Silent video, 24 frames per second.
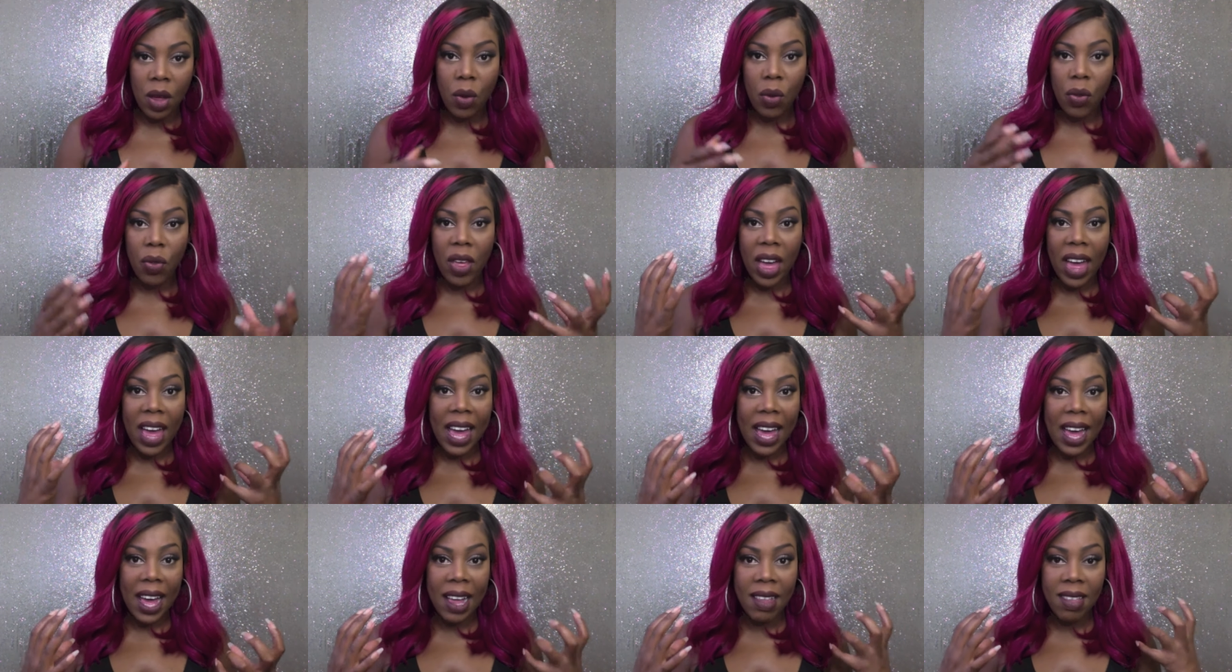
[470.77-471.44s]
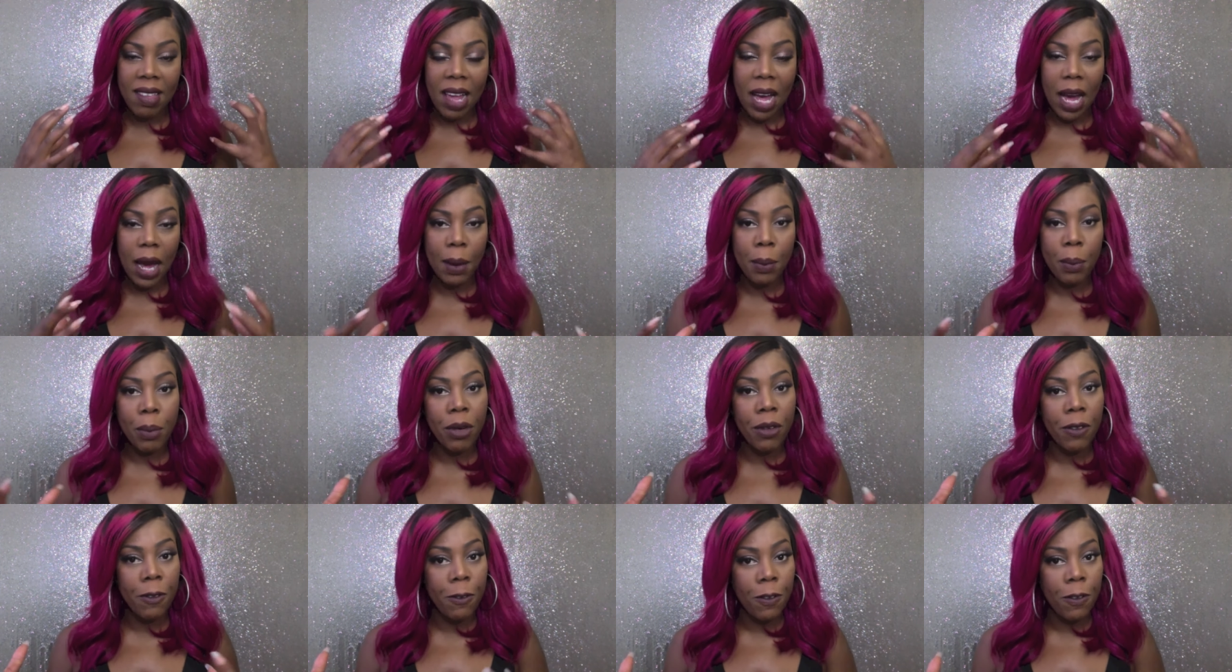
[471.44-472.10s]
the hair type
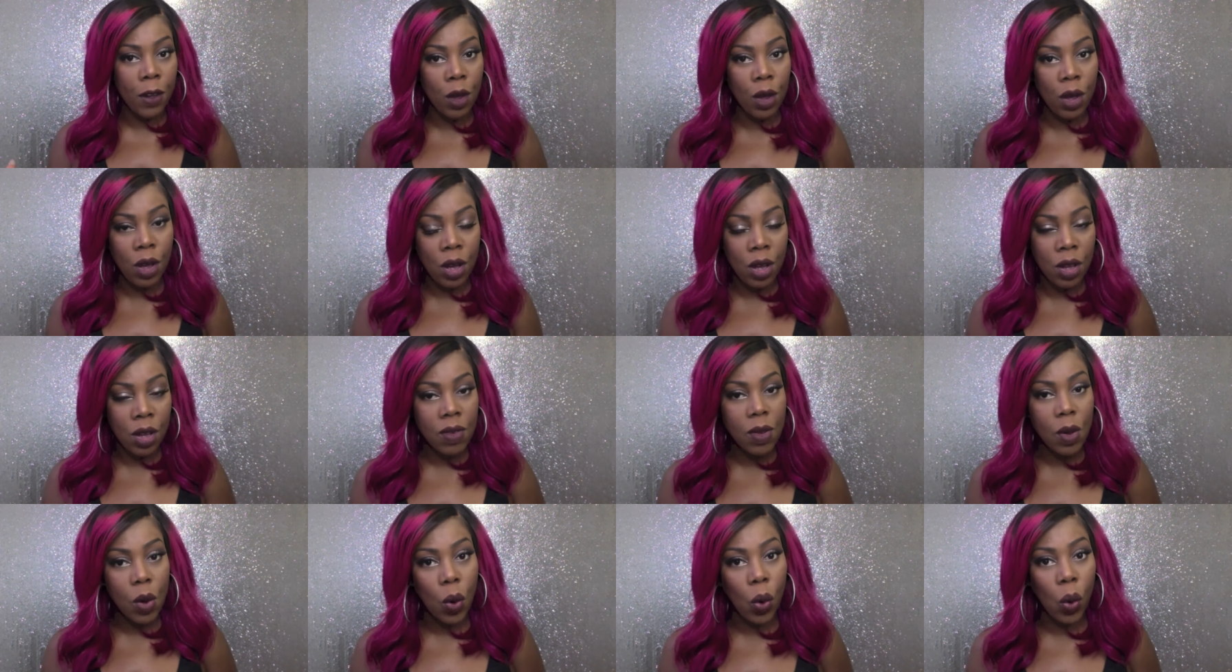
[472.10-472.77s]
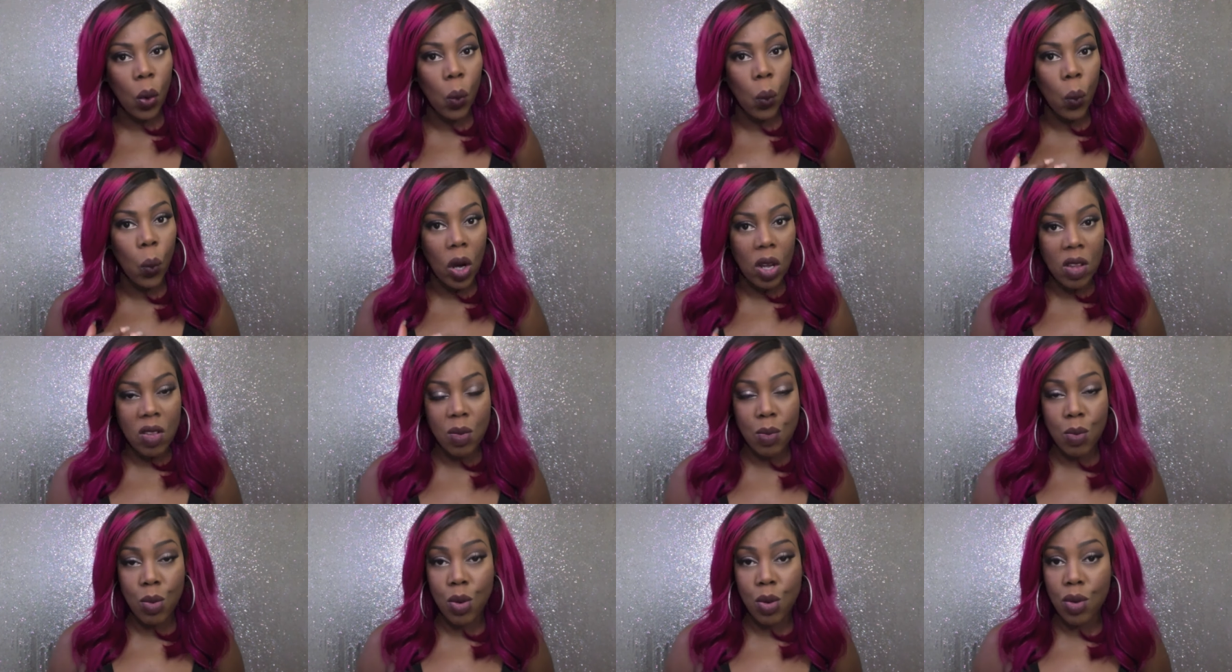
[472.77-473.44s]
prefers or
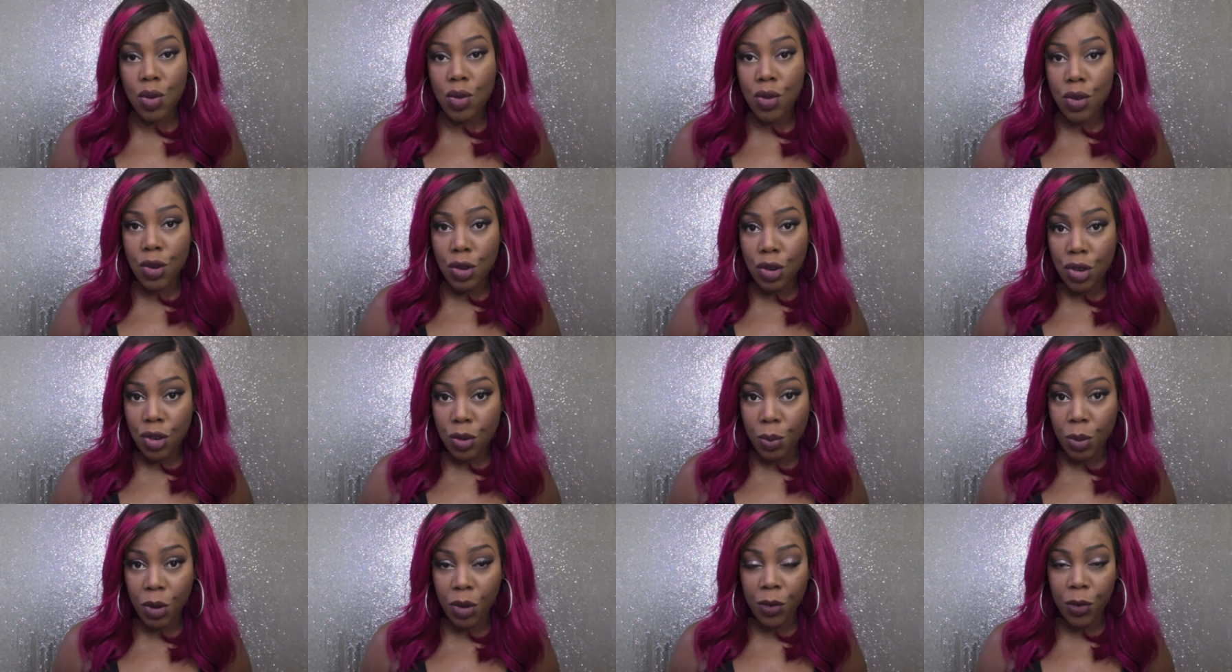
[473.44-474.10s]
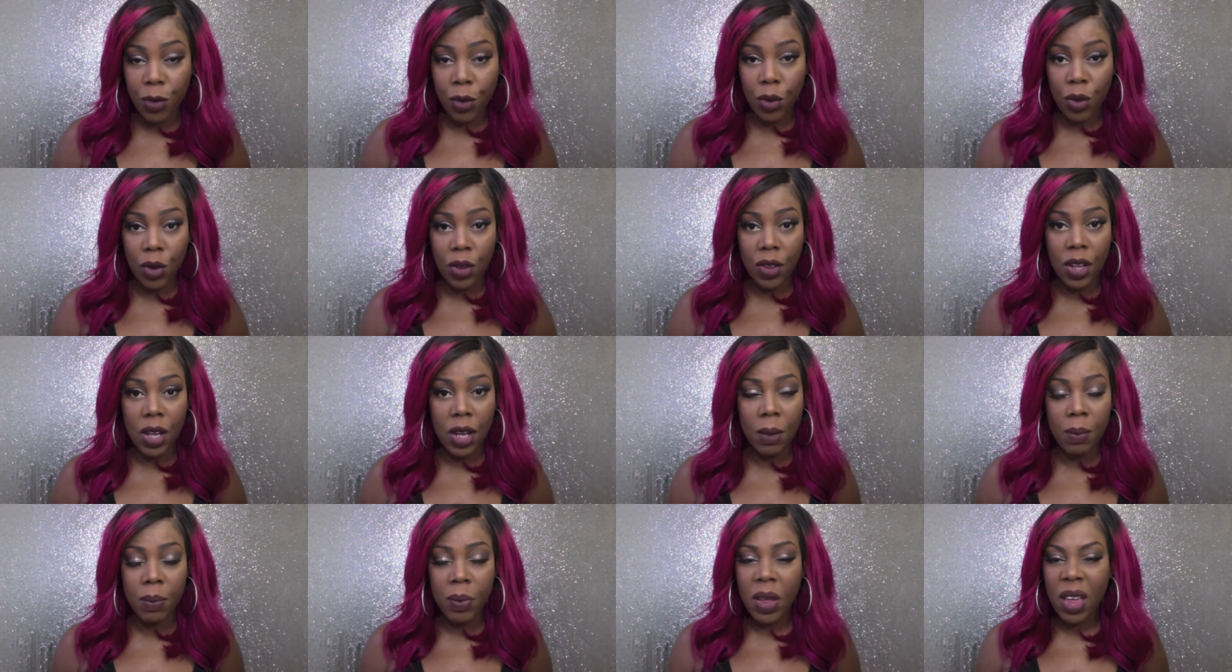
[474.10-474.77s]
what's more suitable for
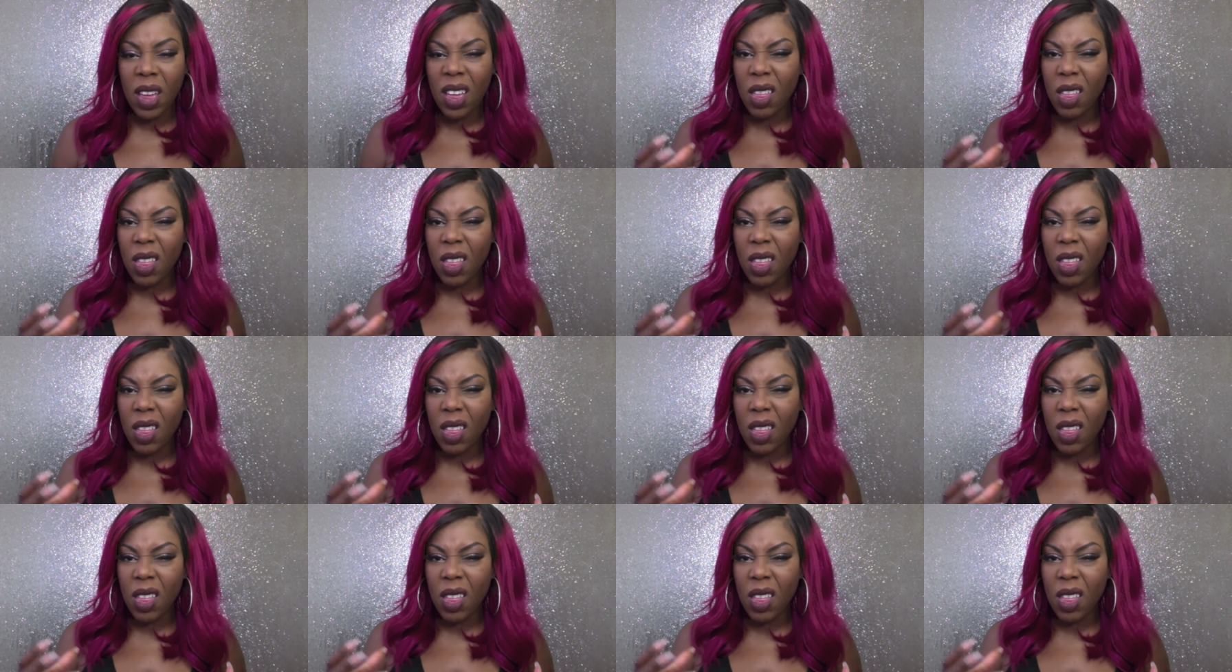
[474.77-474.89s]
them.